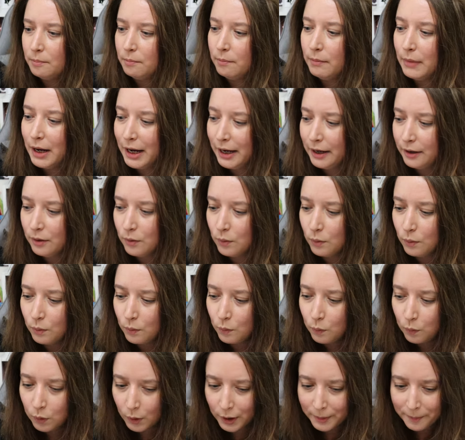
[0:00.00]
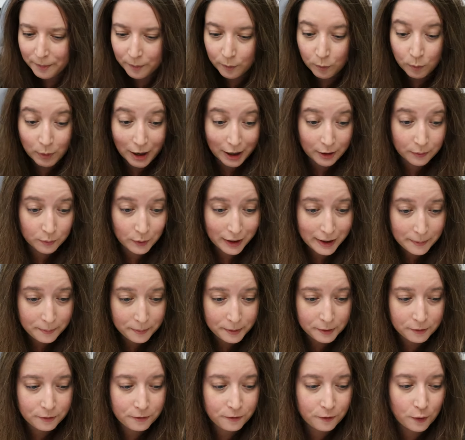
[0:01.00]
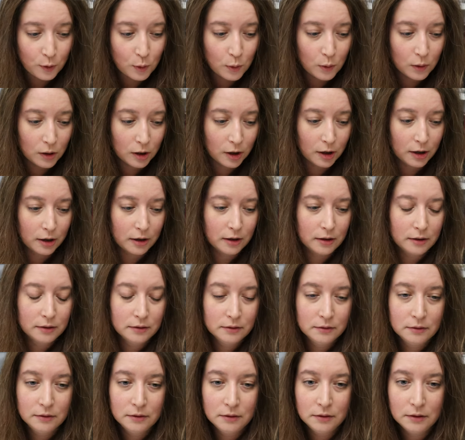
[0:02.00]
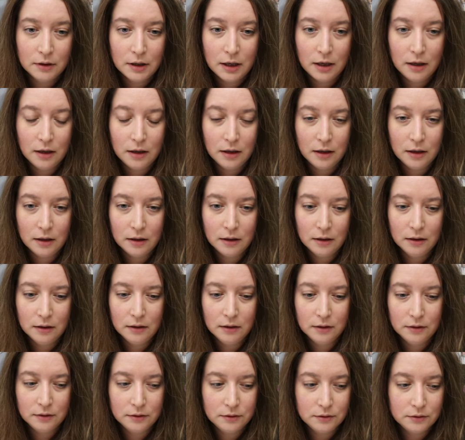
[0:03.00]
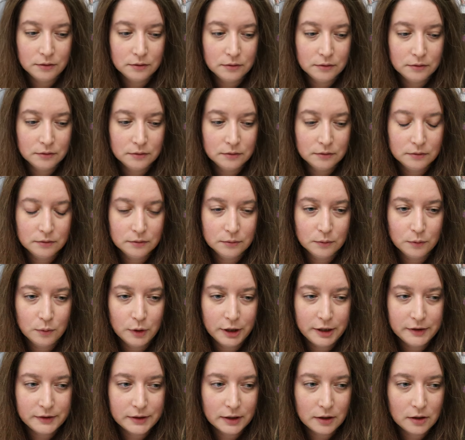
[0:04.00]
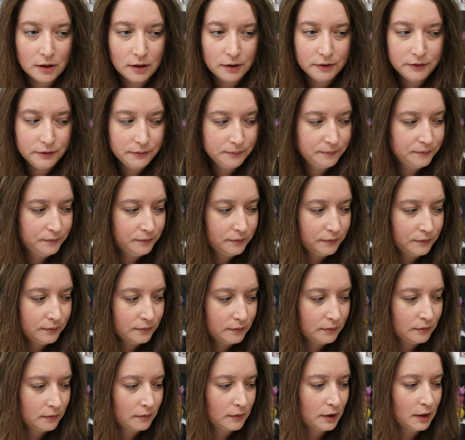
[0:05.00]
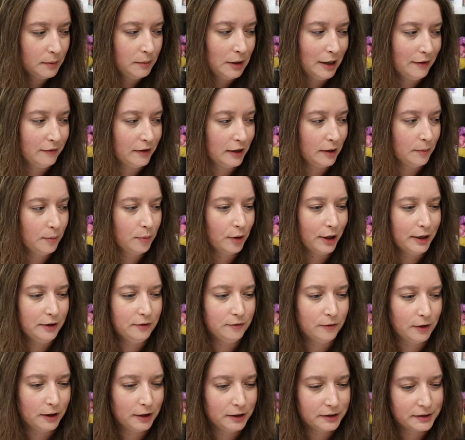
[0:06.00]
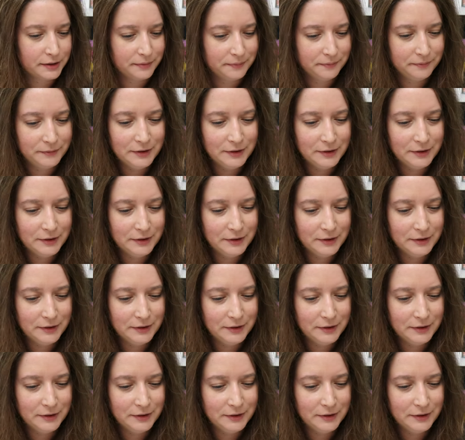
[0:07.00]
my whip for, what is it called? I'm having a brain fart.